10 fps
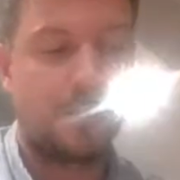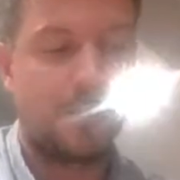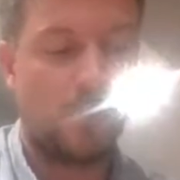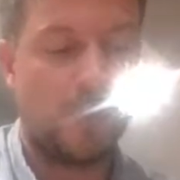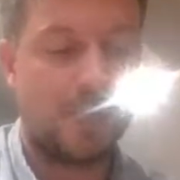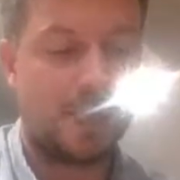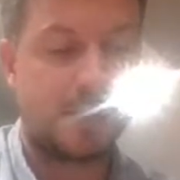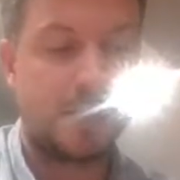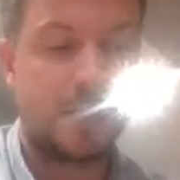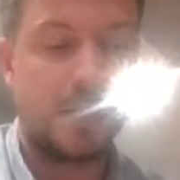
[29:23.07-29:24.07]
for the
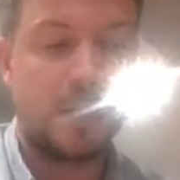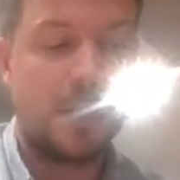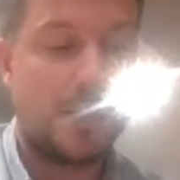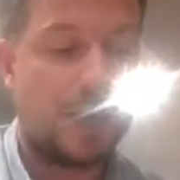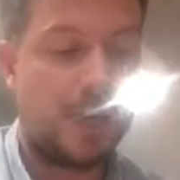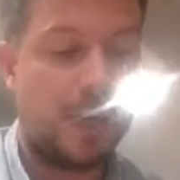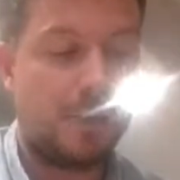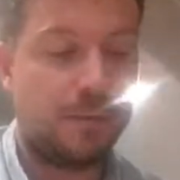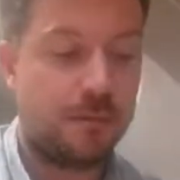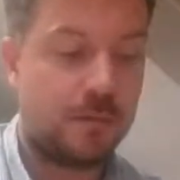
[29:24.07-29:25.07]
weekend.
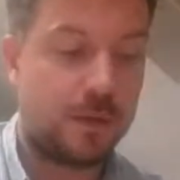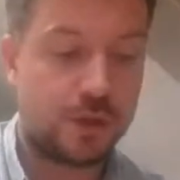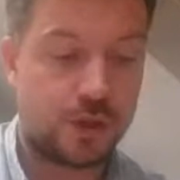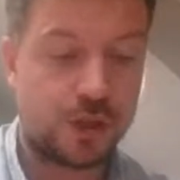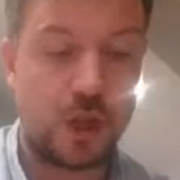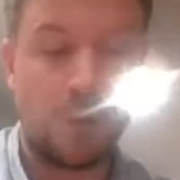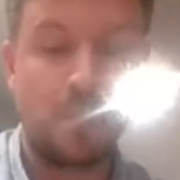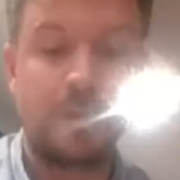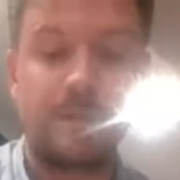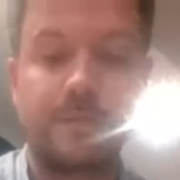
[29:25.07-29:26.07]

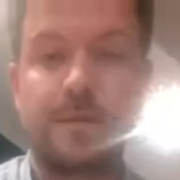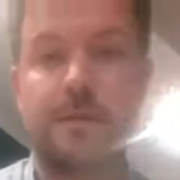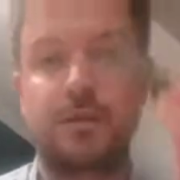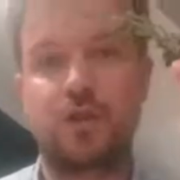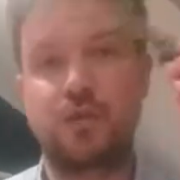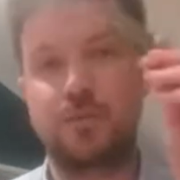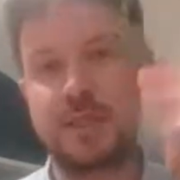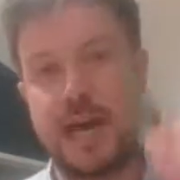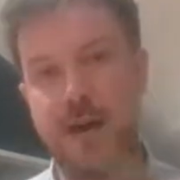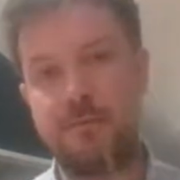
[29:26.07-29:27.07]
So some
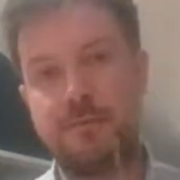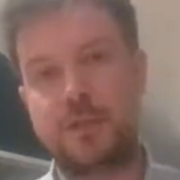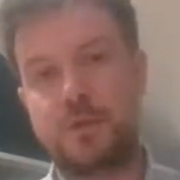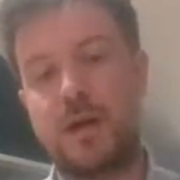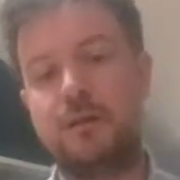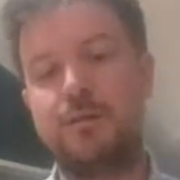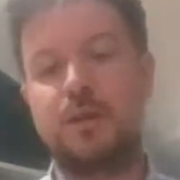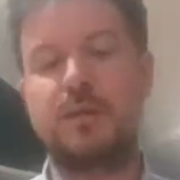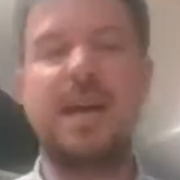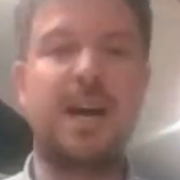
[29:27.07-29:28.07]
thyme as well.
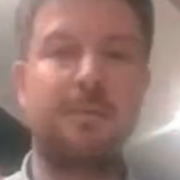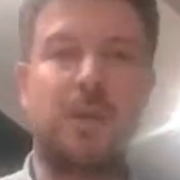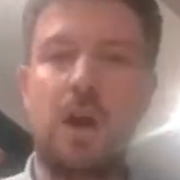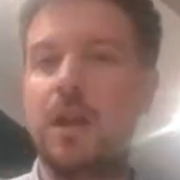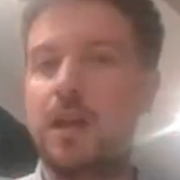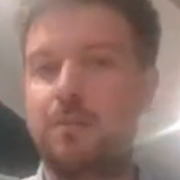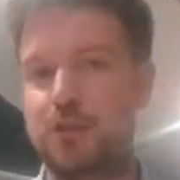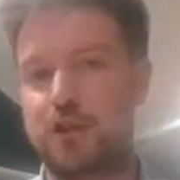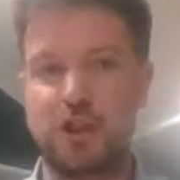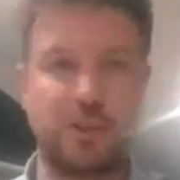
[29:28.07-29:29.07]
So thyme, garlic,
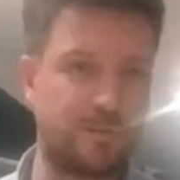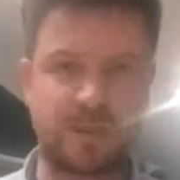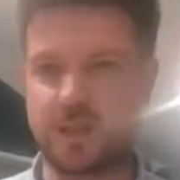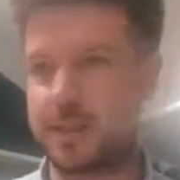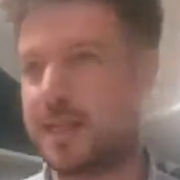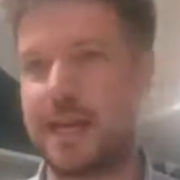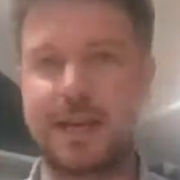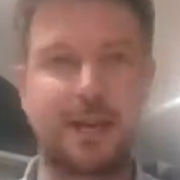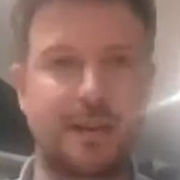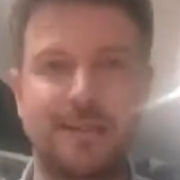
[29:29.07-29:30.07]
mushrooms,
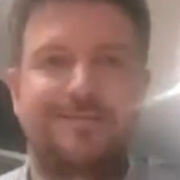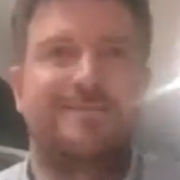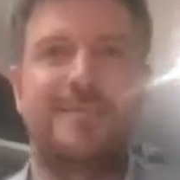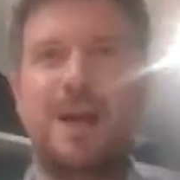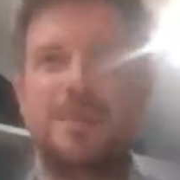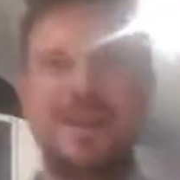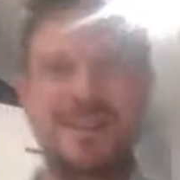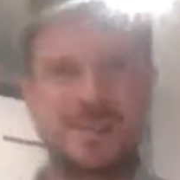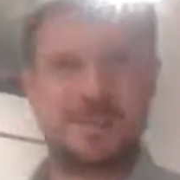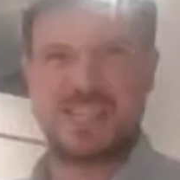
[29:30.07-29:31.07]
steak. I
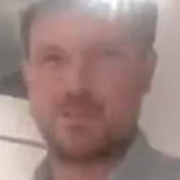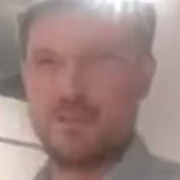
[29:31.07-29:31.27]
mean, it's pretty